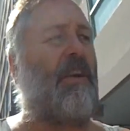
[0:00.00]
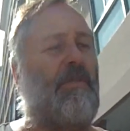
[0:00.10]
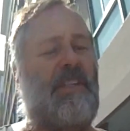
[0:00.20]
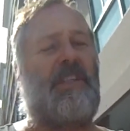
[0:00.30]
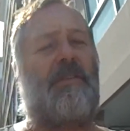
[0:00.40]
So
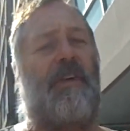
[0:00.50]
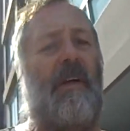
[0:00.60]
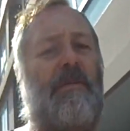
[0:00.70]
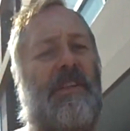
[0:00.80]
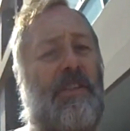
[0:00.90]
this is
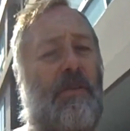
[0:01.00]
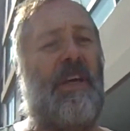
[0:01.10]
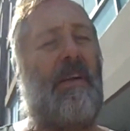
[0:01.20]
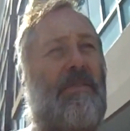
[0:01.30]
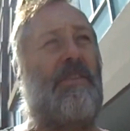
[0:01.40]
filmed in
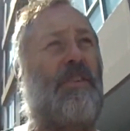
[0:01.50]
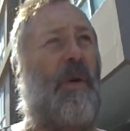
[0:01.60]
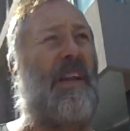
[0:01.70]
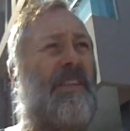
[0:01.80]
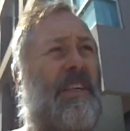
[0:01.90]

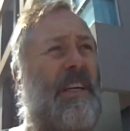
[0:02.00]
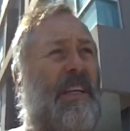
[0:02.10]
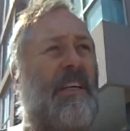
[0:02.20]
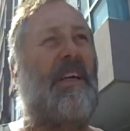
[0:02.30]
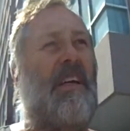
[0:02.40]
2020.
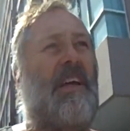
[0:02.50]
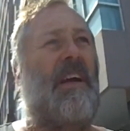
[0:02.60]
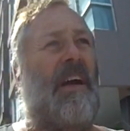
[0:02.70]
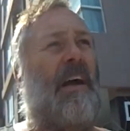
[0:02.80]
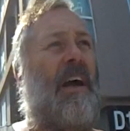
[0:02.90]

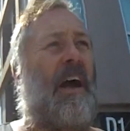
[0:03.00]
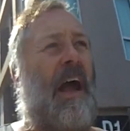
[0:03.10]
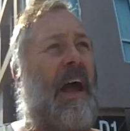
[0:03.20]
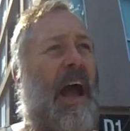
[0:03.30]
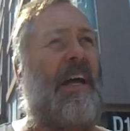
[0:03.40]

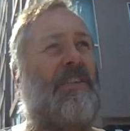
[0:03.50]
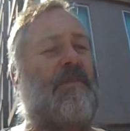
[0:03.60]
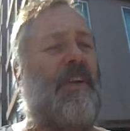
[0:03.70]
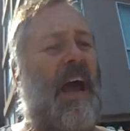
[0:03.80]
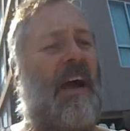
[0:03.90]
As
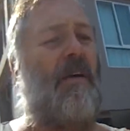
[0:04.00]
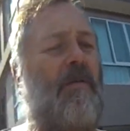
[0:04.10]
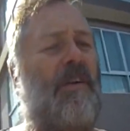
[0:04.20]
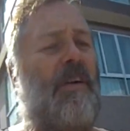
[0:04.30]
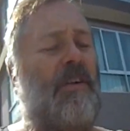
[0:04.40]
of now,
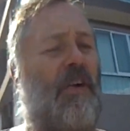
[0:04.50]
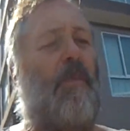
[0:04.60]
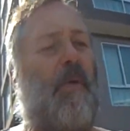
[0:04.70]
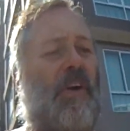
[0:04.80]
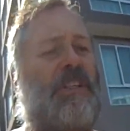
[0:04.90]
your
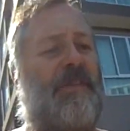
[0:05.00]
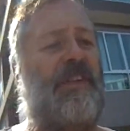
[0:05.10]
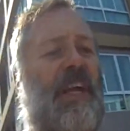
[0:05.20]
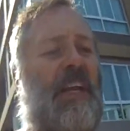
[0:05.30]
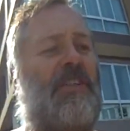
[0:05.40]
point of
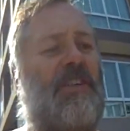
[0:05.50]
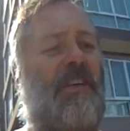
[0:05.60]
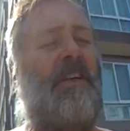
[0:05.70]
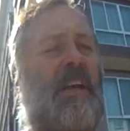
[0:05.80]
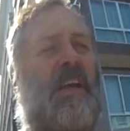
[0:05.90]

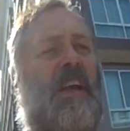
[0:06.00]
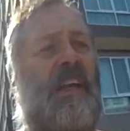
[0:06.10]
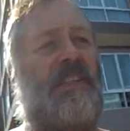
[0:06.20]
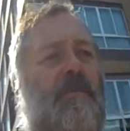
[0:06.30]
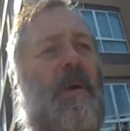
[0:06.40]
attention
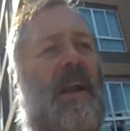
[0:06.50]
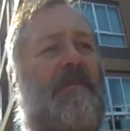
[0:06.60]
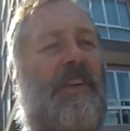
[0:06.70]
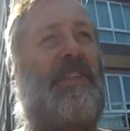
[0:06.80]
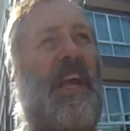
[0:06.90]
is the
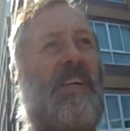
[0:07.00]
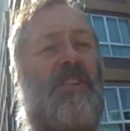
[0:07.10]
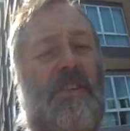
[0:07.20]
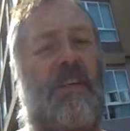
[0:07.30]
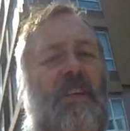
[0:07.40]

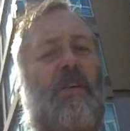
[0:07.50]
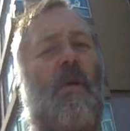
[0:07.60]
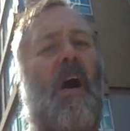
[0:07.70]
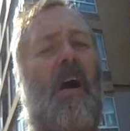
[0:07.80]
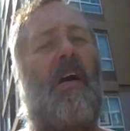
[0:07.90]
manifestation that you
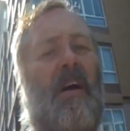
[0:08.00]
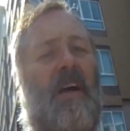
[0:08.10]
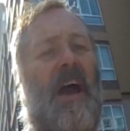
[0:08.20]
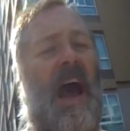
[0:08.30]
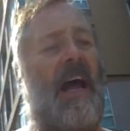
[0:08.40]
are,
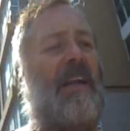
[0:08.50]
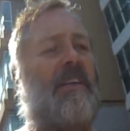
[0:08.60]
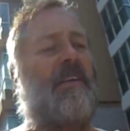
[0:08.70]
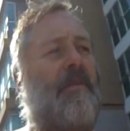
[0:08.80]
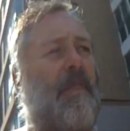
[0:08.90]

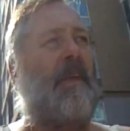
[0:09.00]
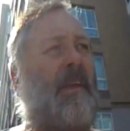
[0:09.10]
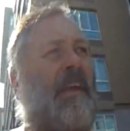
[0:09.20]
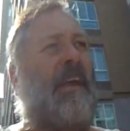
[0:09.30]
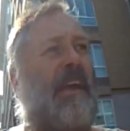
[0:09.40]
and
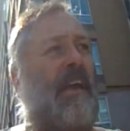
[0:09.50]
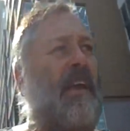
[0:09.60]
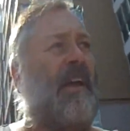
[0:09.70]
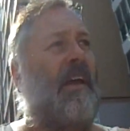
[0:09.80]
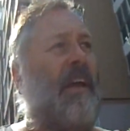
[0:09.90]

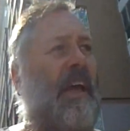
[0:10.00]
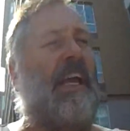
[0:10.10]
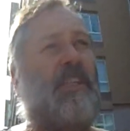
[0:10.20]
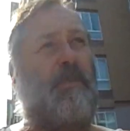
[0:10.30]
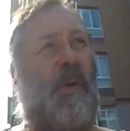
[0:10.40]

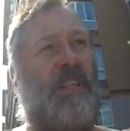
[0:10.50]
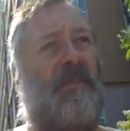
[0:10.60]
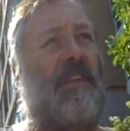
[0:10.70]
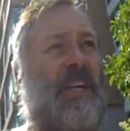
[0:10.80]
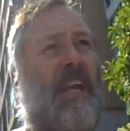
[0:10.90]
each point
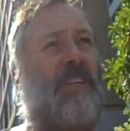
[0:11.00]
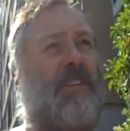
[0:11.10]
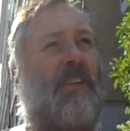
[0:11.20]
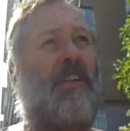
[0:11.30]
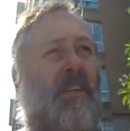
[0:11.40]
of
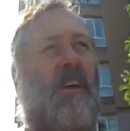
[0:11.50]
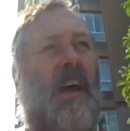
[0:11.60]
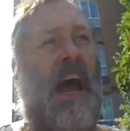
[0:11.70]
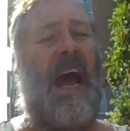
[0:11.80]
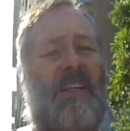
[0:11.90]
attention
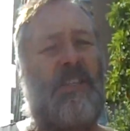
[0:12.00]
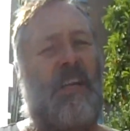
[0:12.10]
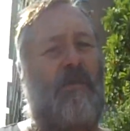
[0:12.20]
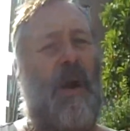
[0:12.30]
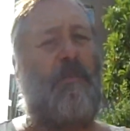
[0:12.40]

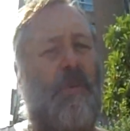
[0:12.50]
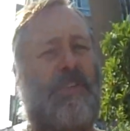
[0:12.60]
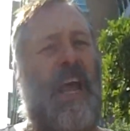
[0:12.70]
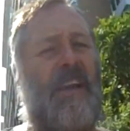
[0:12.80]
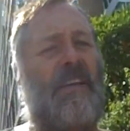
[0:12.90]
actually
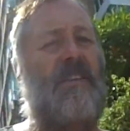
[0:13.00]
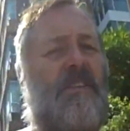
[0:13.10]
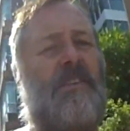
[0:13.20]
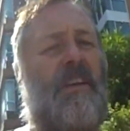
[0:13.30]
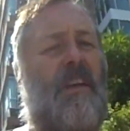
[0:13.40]
represents